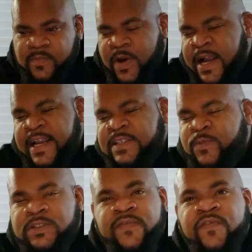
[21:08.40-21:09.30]
Well, I guess
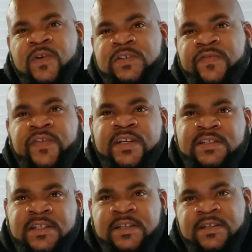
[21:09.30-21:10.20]
what the first
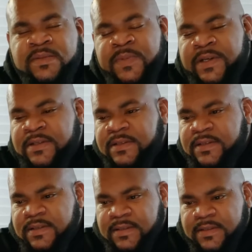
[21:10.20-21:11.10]
offense is, but
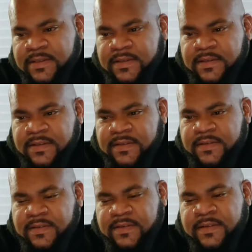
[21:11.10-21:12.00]

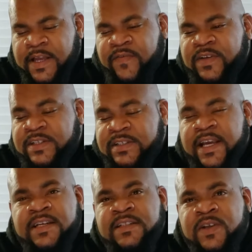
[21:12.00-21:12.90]
definitely
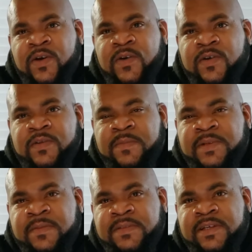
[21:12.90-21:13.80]
second or third, I'm
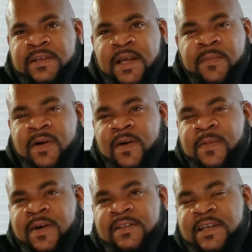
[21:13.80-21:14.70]
Dipset. Like my
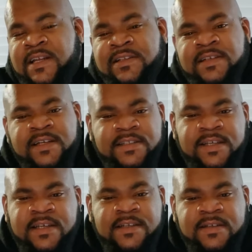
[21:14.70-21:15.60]
homegirl Taylor J
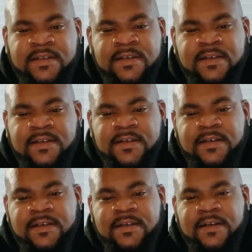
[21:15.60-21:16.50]
tell you.
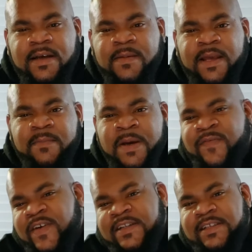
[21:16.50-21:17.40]
I'm like, matter
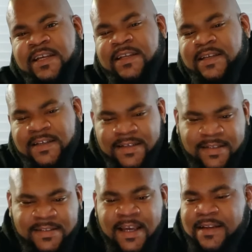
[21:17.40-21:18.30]
of fact, Taylor here.
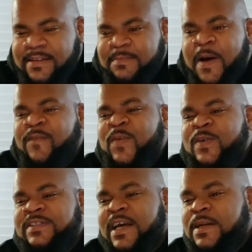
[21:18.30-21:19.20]
Taylor, my
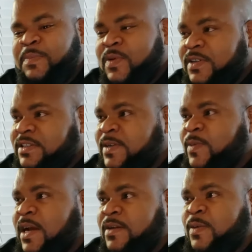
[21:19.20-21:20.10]
first sign of bullshit,
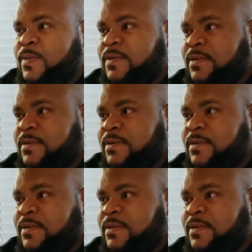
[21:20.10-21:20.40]
what I do?